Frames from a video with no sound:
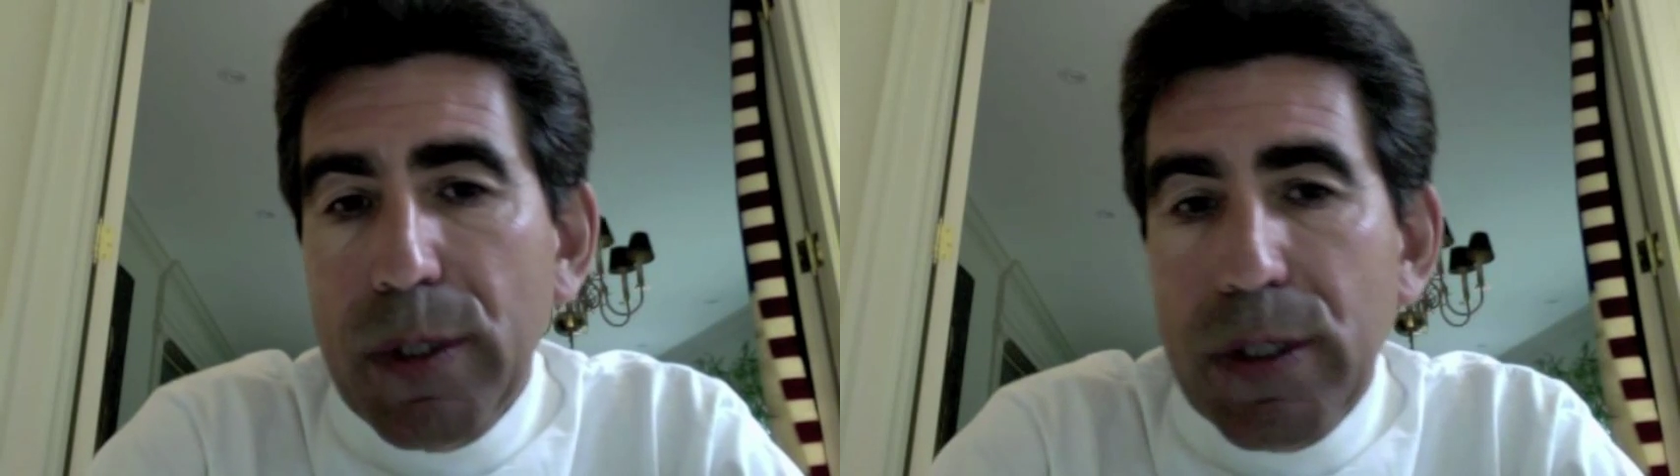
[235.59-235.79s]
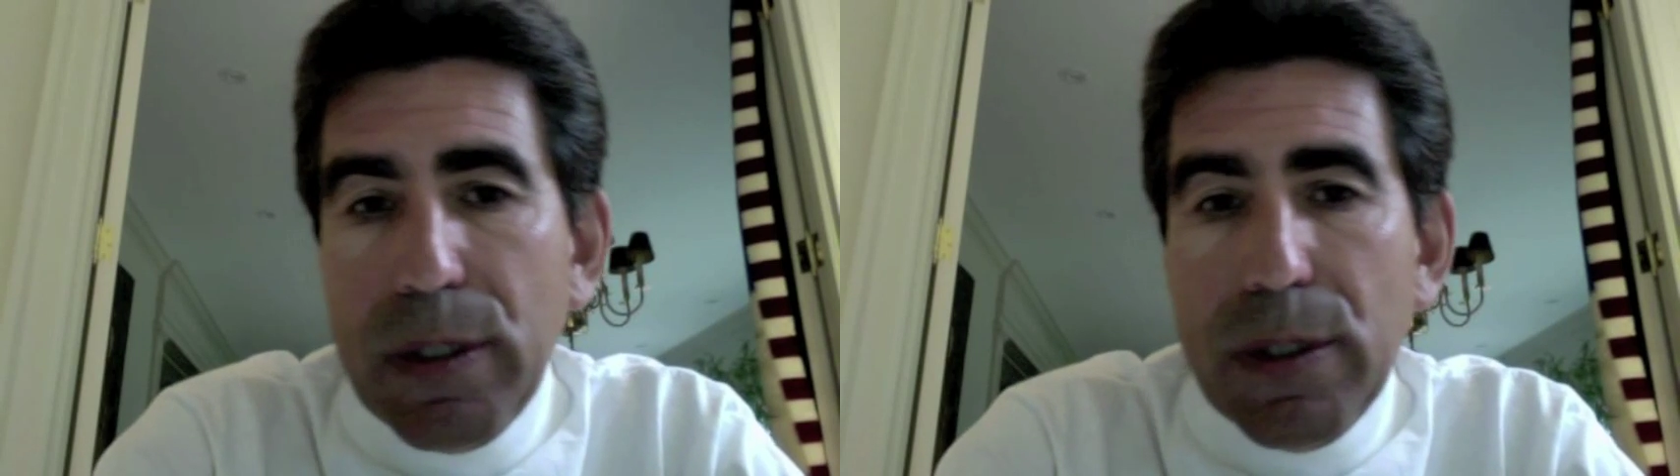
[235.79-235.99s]

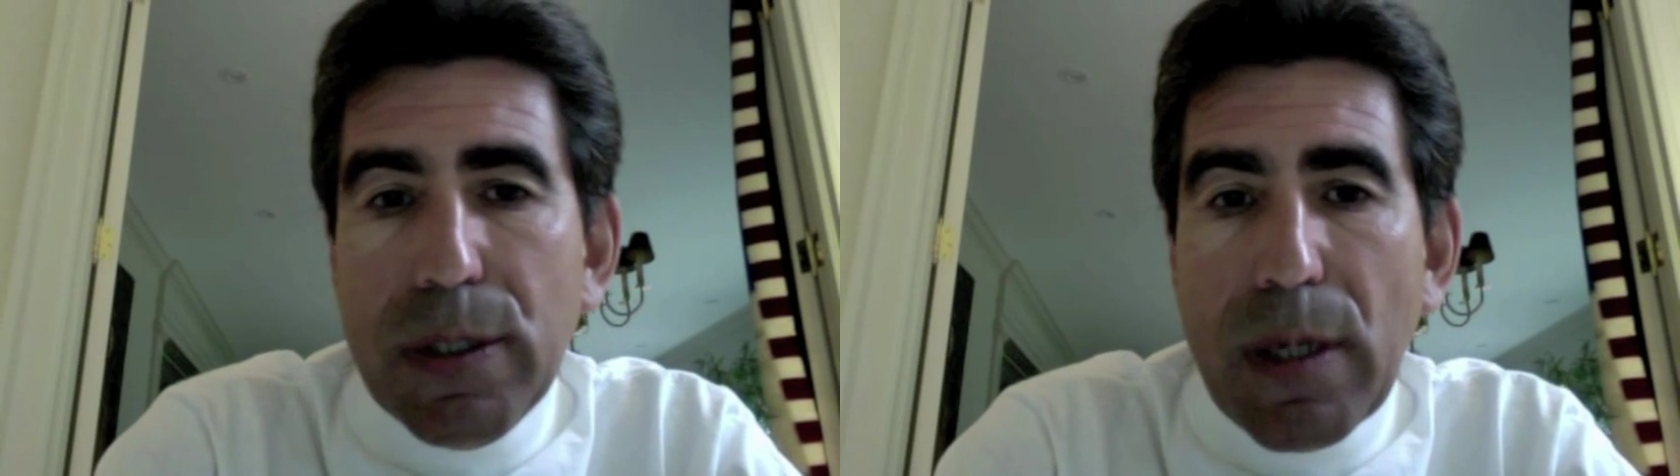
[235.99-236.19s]
which is